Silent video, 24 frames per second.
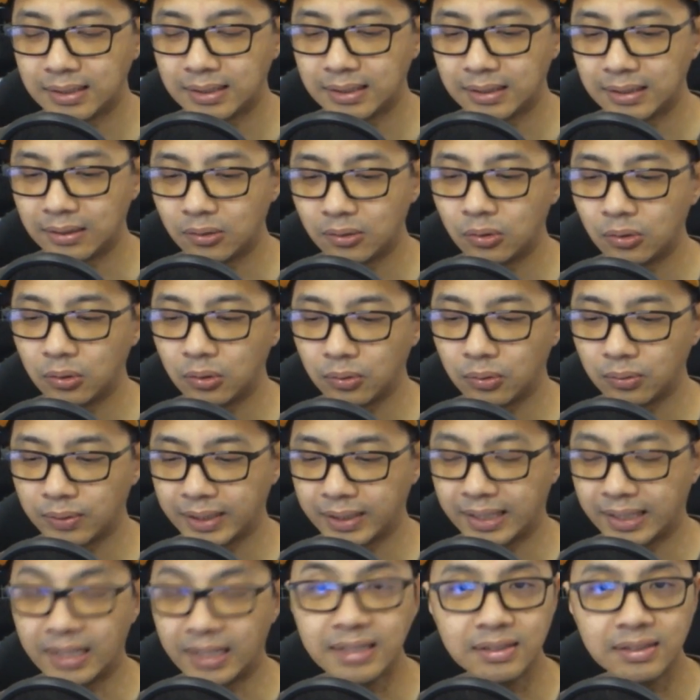
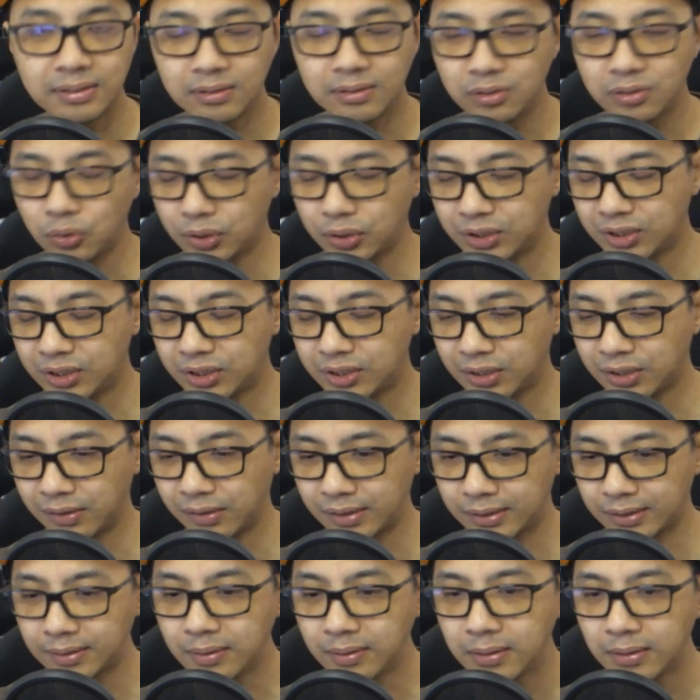the hunter, Tony Jaa's
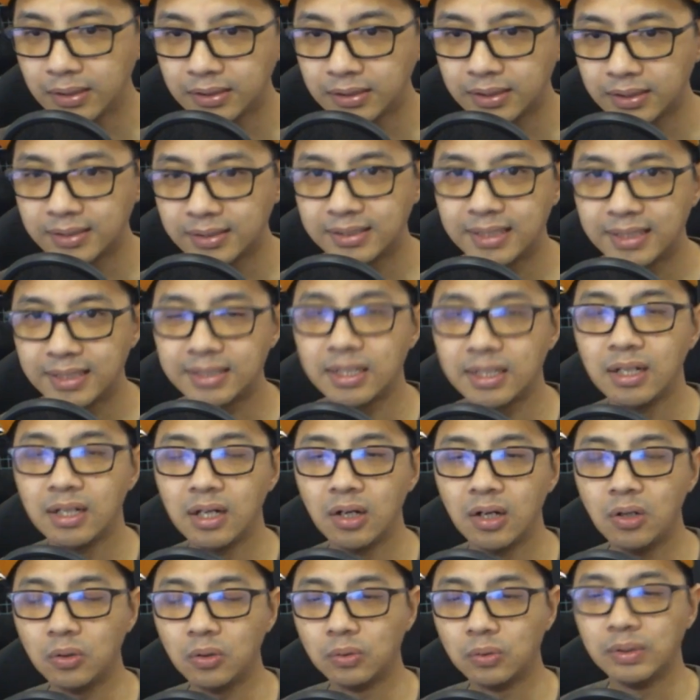character, just says,
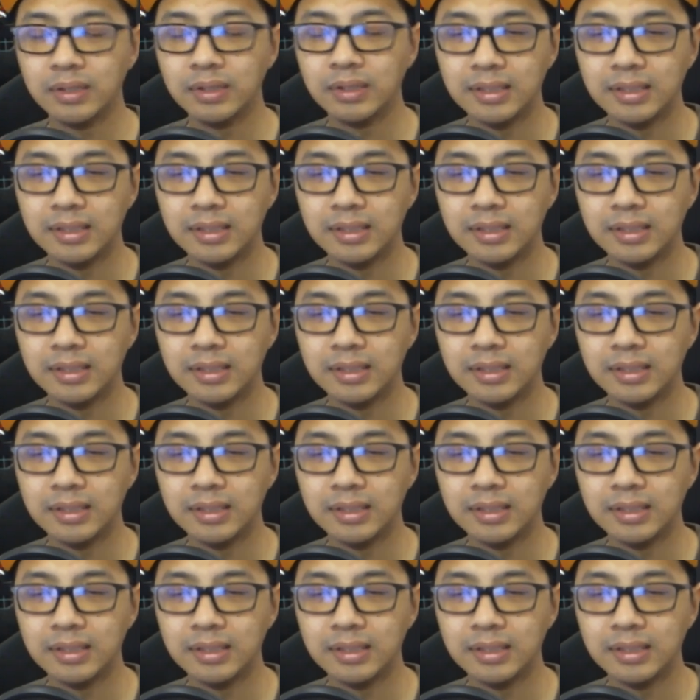oh,